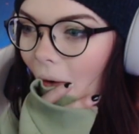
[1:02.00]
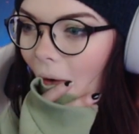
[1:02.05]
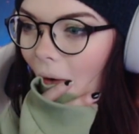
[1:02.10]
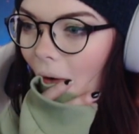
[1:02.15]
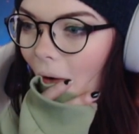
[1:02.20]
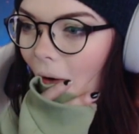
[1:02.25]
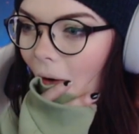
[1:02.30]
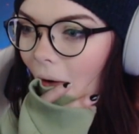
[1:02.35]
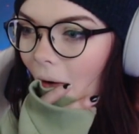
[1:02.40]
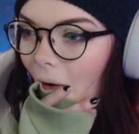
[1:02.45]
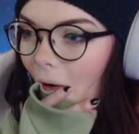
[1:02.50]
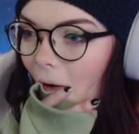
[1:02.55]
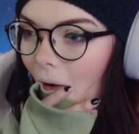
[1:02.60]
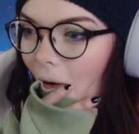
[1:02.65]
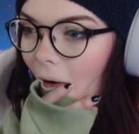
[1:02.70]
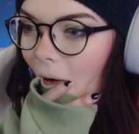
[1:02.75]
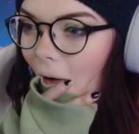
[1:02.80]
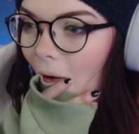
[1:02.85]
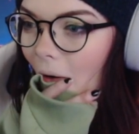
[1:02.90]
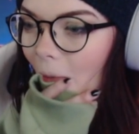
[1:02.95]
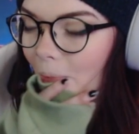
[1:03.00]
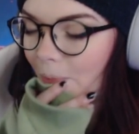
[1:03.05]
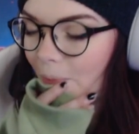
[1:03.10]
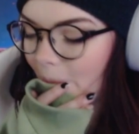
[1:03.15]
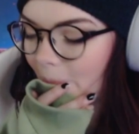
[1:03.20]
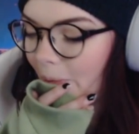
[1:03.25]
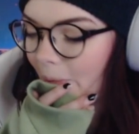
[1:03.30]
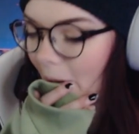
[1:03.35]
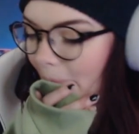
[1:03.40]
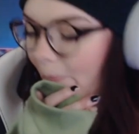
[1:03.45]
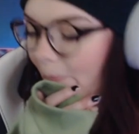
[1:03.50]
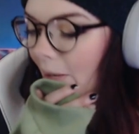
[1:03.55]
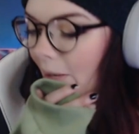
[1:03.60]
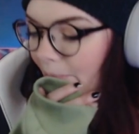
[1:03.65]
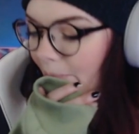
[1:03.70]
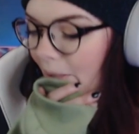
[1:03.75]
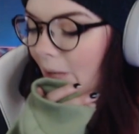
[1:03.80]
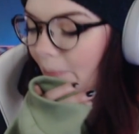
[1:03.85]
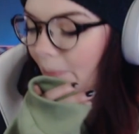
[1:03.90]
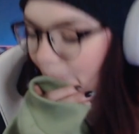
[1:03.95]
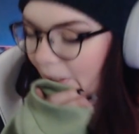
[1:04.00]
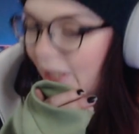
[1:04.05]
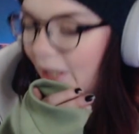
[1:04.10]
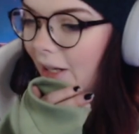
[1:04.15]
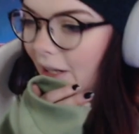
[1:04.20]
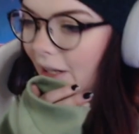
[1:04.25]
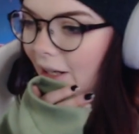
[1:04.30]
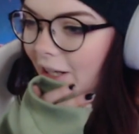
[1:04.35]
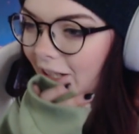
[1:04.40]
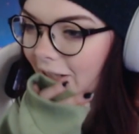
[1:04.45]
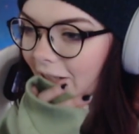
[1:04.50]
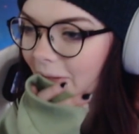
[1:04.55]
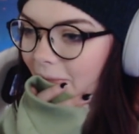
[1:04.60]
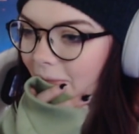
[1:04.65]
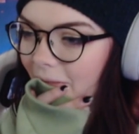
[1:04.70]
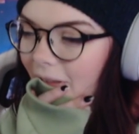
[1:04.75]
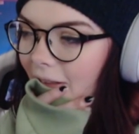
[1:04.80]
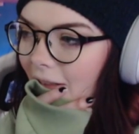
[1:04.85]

Ooh, bum, bum, bum, bum, bum.